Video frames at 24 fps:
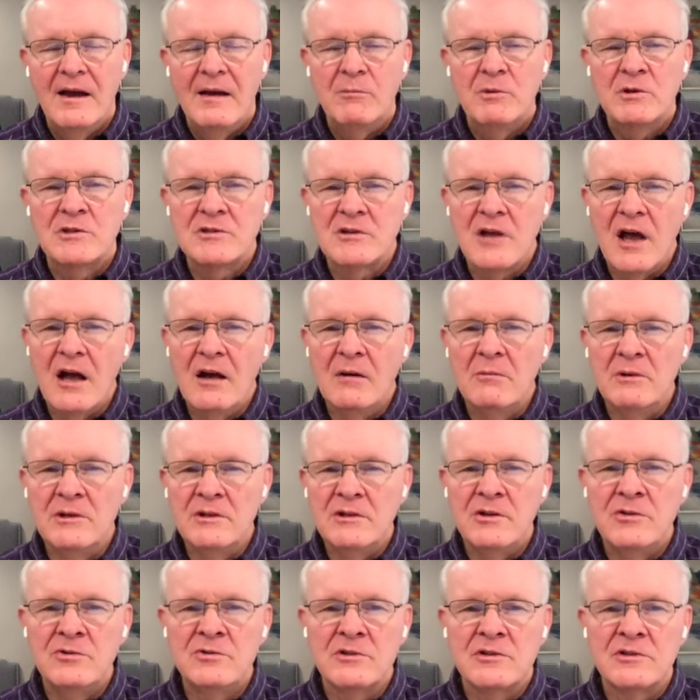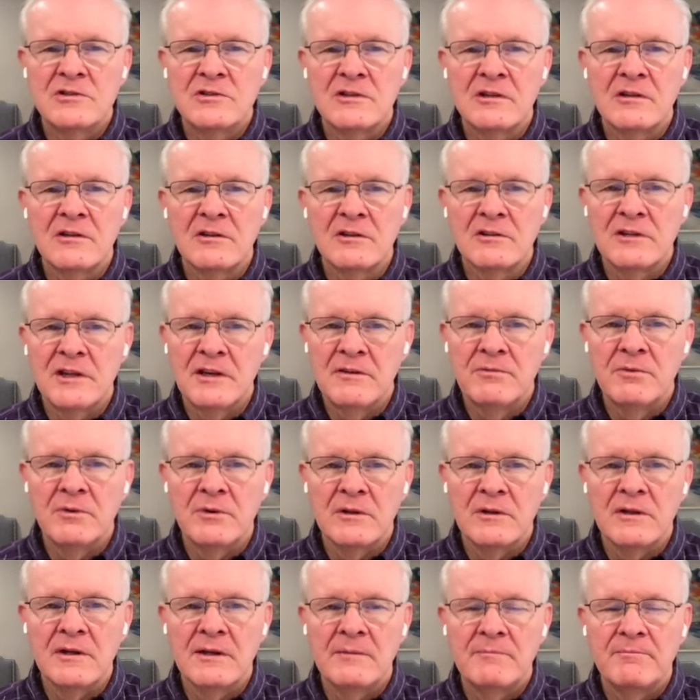But Solomon uses it a little
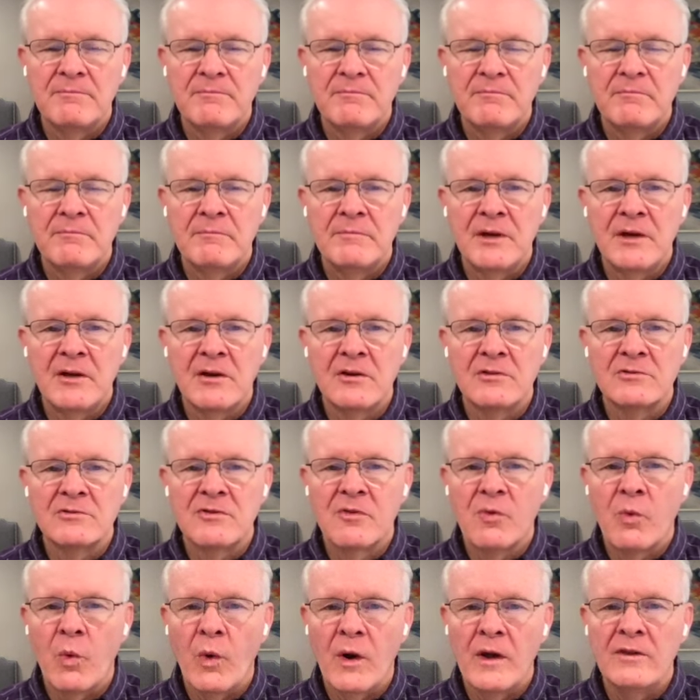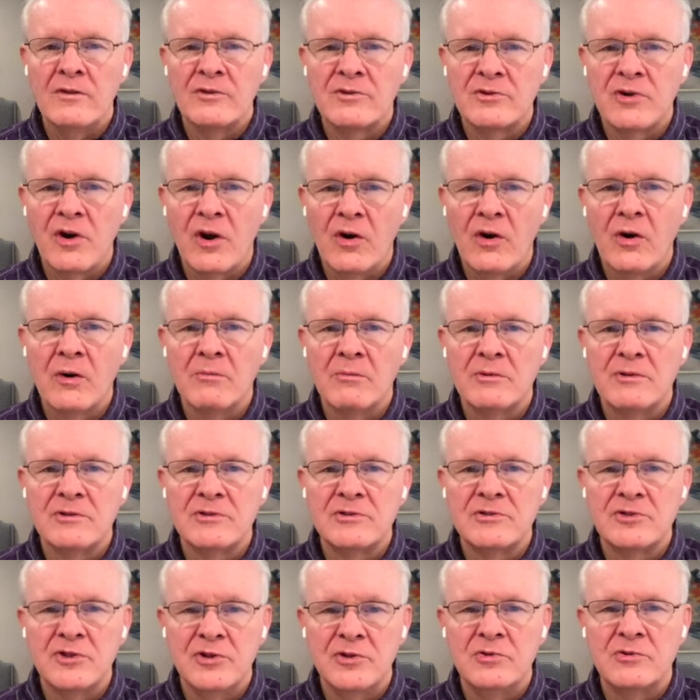differently because of the way the term
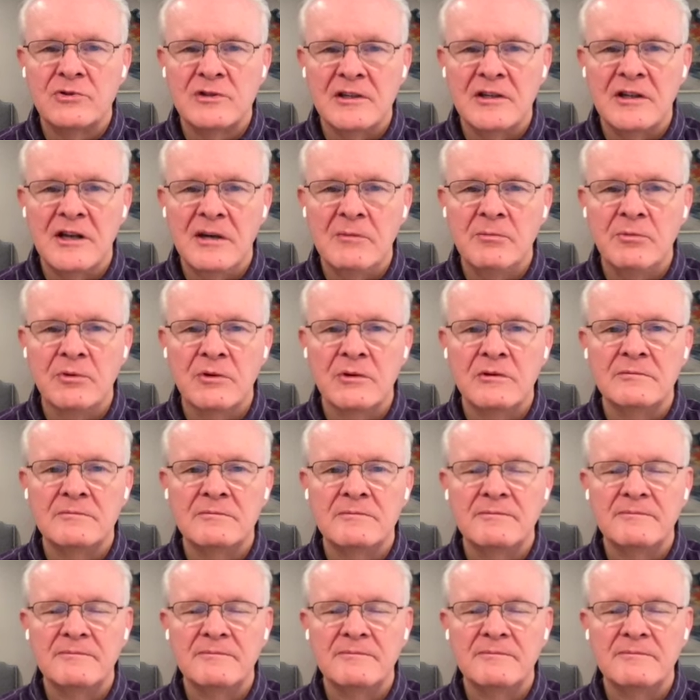is used in Hebrew.